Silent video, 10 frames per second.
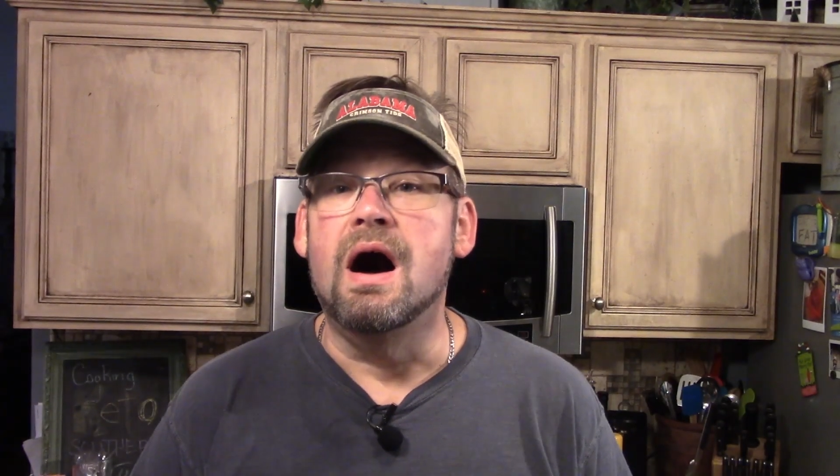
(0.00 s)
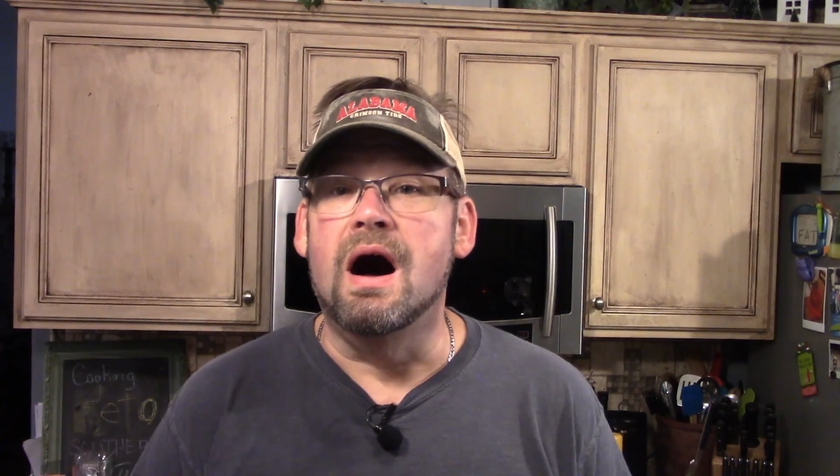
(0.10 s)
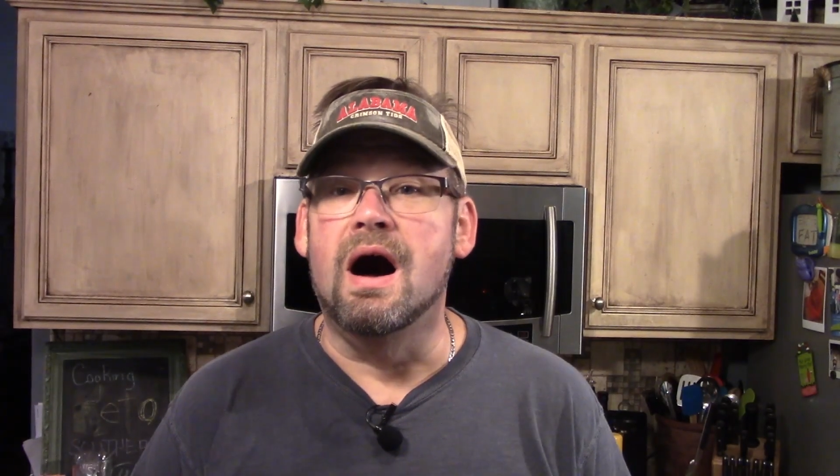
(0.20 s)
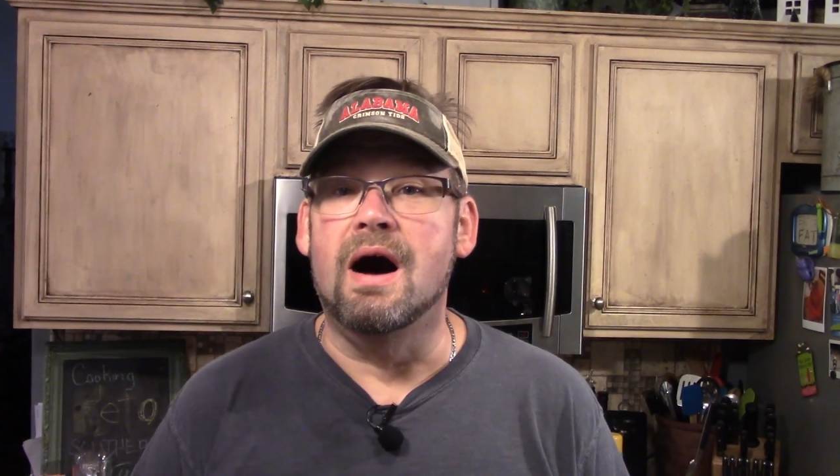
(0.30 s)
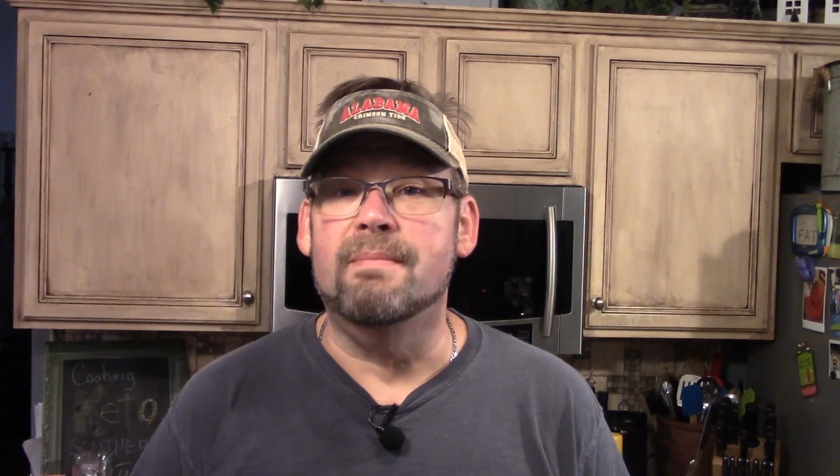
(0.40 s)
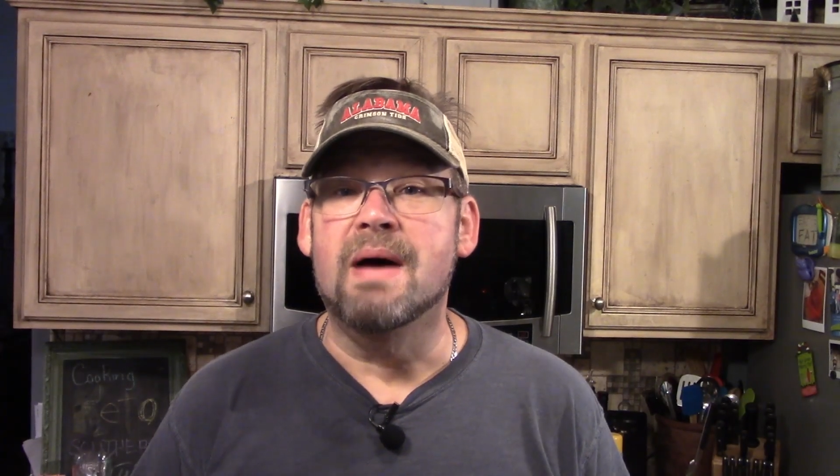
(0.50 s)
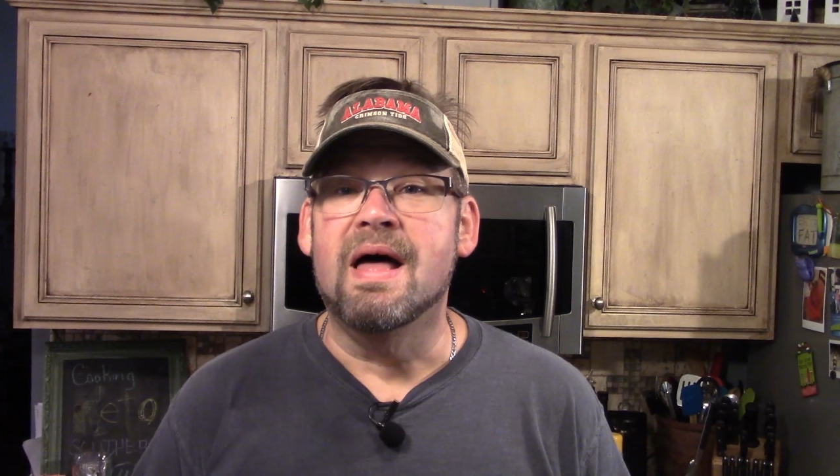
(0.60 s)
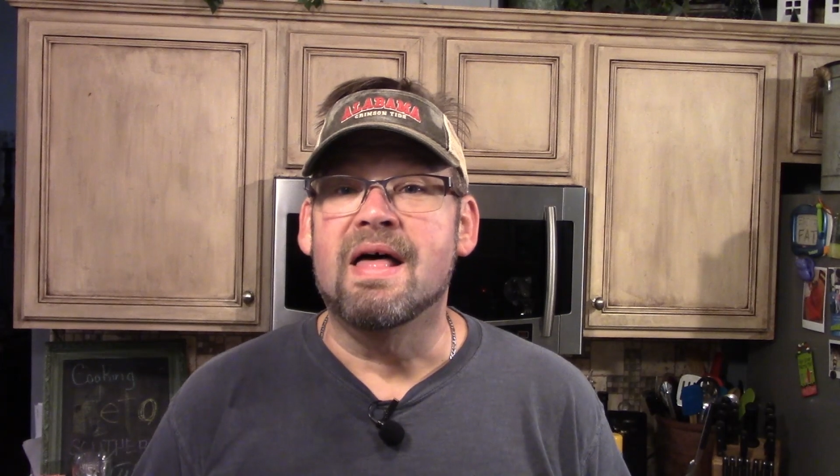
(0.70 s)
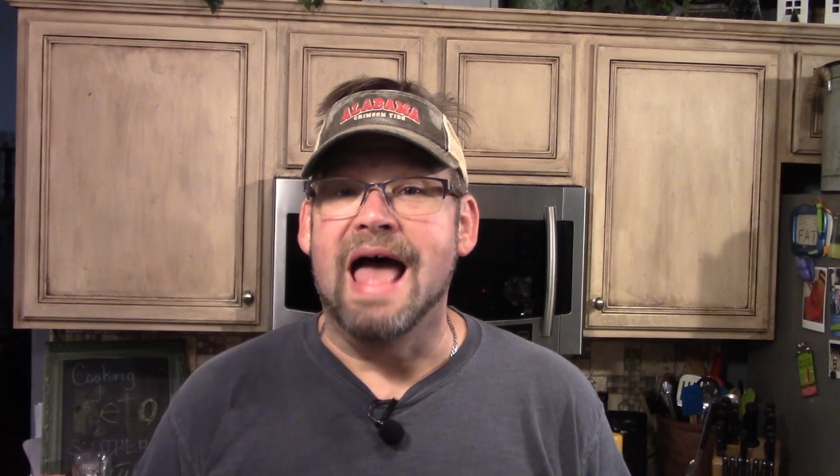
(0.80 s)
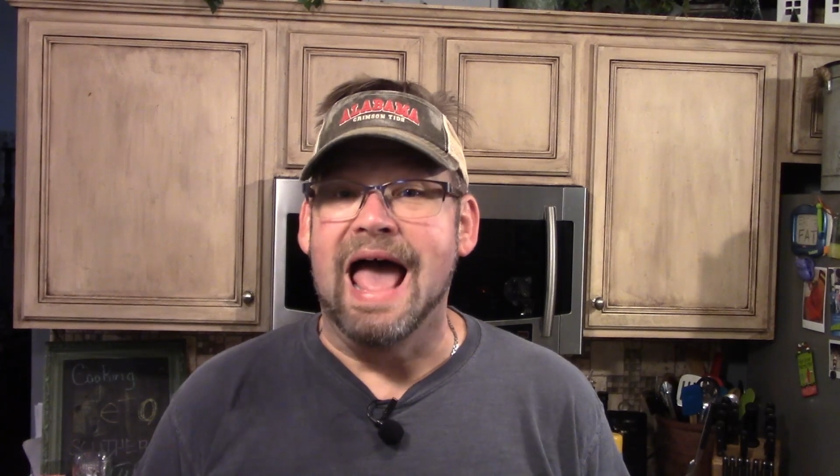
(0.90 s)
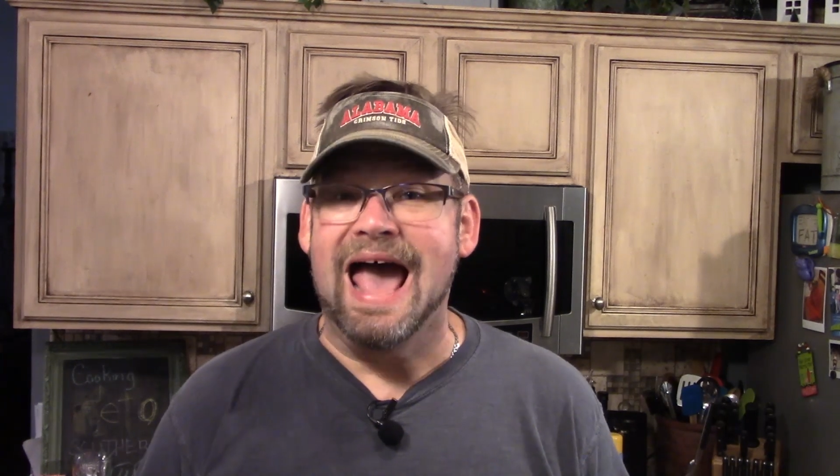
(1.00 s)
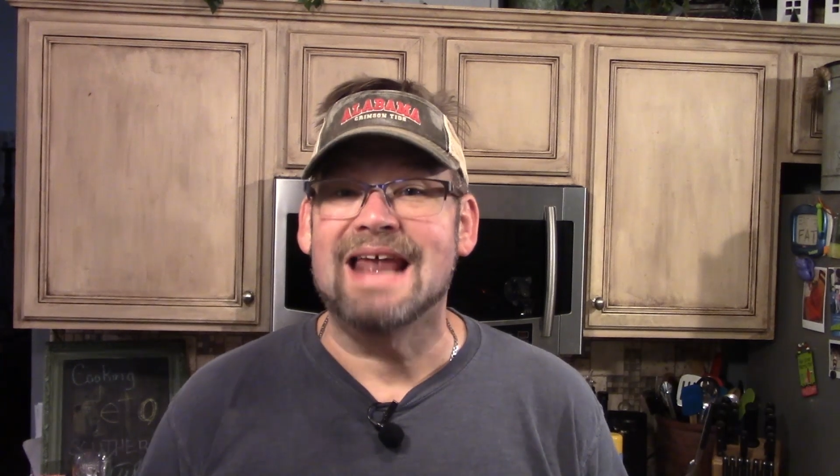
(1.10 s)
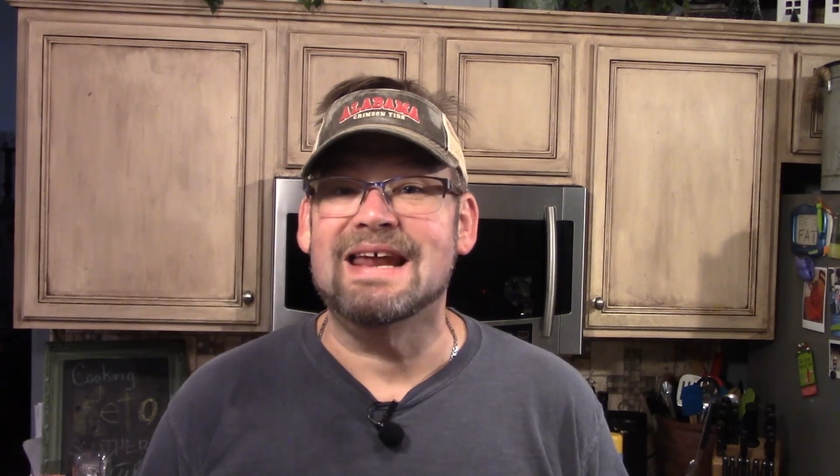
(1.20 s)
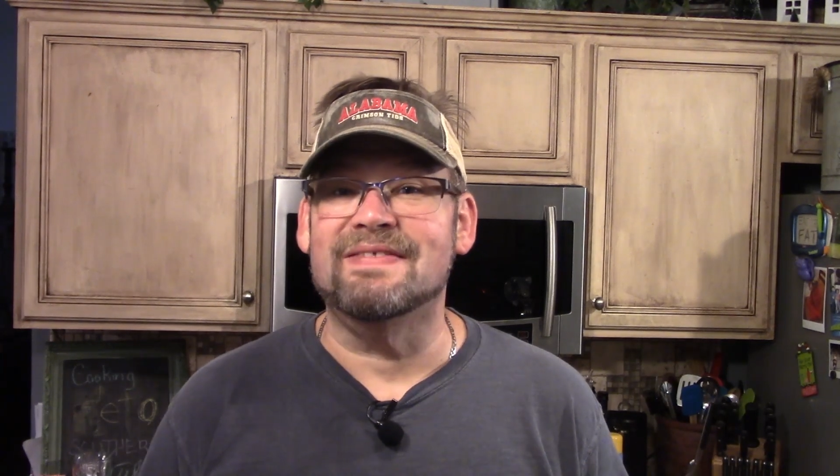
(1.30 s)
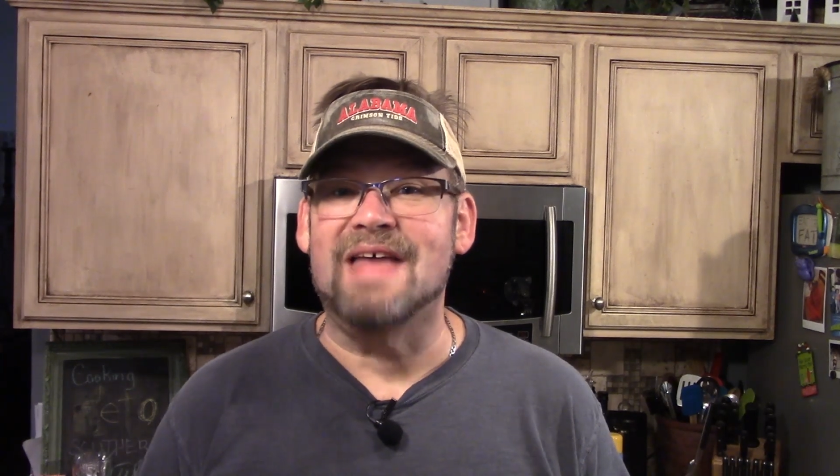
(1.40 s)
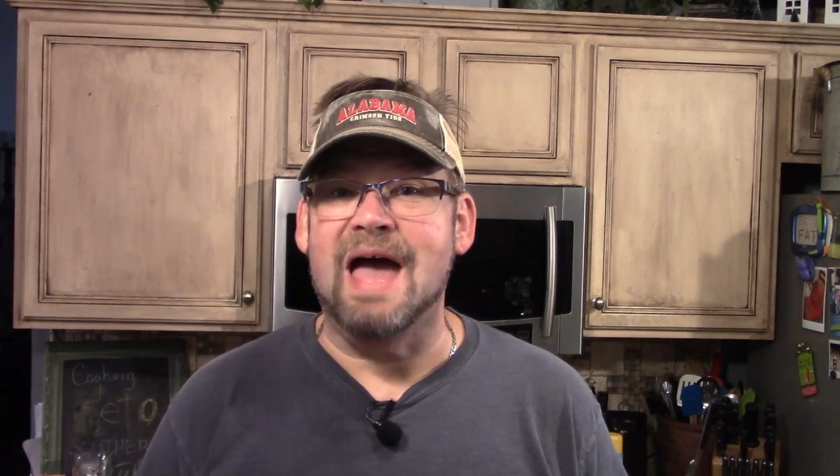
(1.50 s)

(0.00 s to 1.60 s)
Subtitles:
Adding the